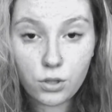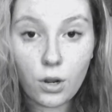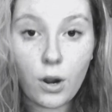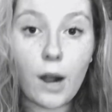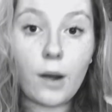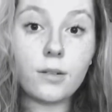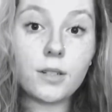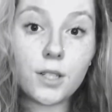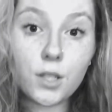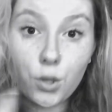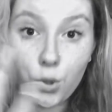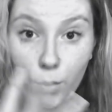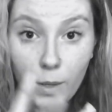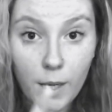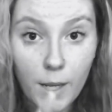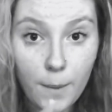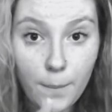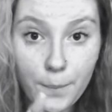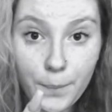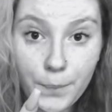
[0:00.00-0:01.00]
So I was
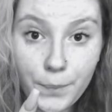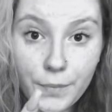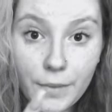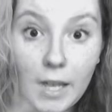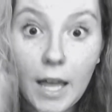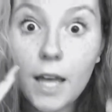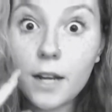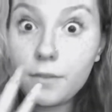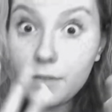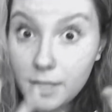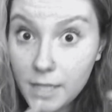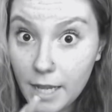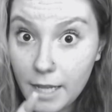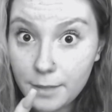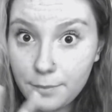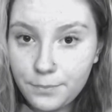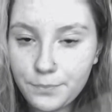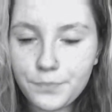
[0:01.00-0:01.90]
3 out of 10.